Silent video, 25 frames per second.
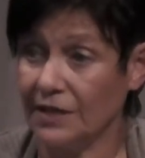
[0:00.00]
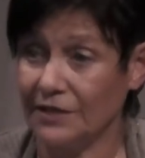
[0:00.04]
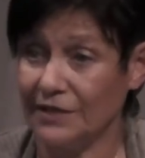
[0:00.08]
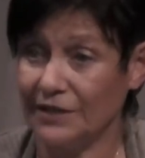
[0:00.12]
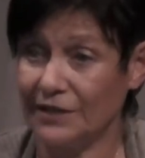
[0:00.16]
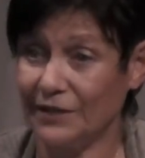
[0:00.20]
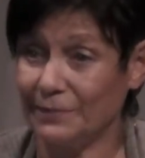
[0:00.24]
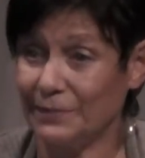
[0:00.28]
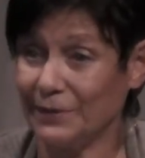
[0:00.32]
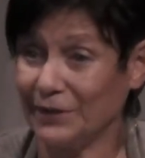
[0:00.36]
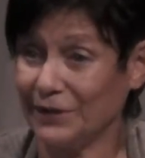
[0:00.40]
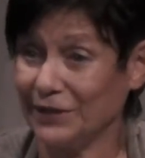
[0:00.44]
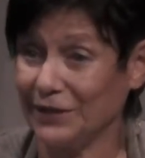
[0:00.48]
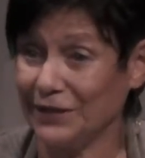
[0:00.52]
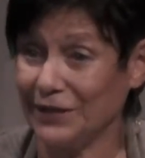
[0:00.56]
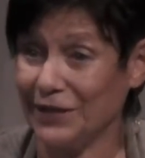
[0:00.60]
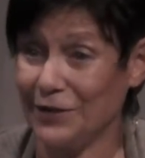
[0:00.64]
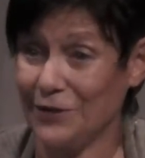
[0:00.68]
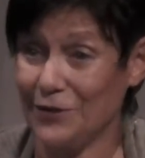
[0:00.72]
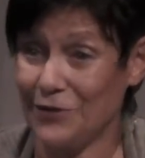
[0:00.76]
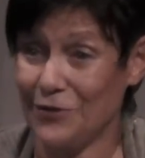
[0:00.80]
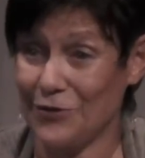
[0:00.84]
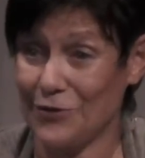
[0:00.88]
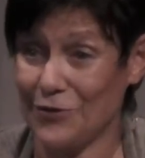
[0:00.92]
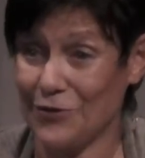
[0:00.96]
Typically
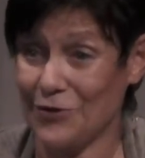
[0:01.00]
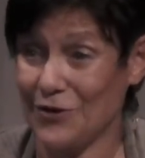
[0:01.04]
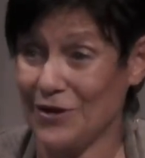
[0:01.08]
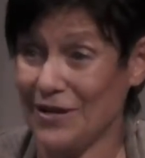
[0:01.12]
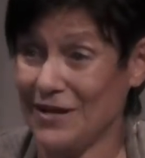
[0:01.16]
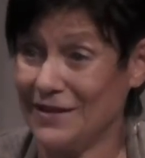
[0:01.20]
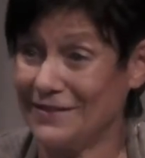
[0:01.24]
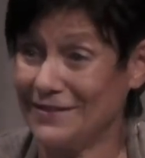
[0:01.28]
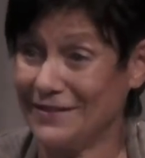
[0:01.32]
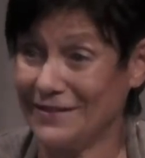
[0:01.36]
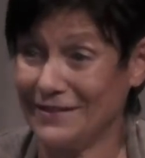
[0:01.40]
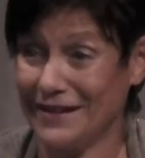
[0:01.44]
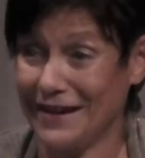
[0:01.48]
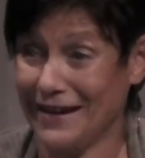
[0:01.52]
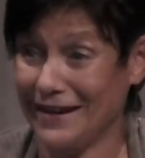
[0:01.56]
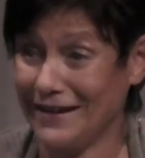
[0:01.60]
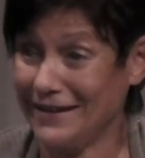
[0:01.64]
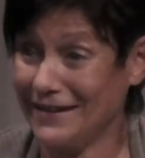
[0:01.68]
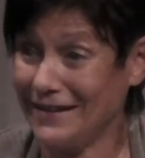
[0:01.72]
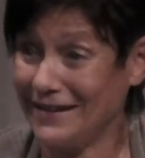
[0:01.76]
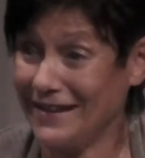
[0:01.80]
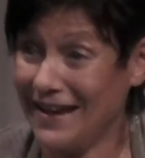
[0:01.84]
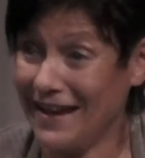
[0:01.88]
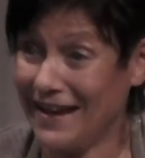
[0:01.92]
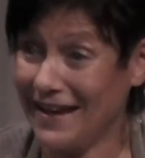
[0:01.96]
30 to
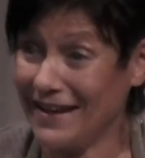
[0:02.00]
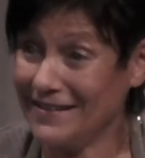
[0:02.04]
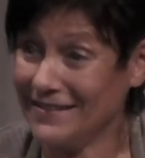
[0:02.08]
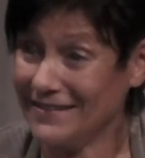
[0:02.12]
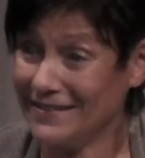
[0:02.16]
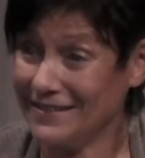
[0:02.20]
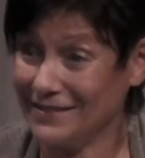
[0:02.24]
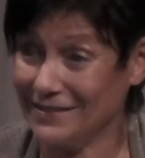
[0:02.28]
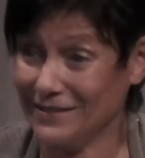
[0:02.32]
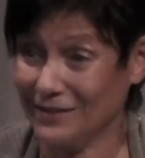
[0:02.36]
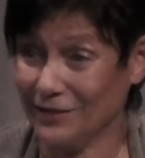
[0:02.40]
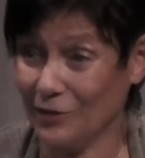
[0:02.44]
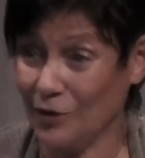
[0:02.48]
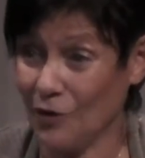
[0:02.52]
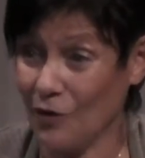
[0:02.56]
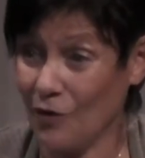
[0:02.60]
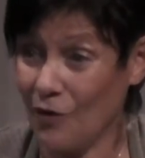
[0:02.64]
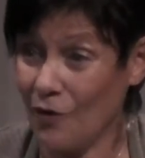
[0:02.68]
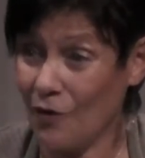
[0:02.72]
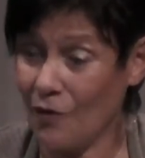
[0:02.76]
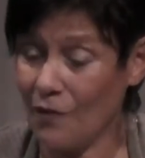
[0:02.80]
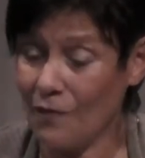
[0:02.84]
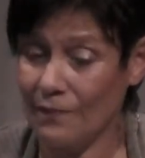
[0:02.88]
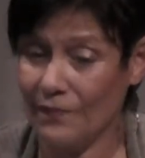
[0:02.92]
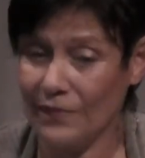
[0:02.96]
90 days is the
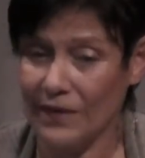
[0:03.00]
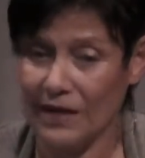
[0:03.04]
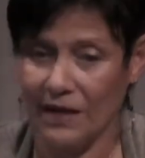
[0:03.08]
goal.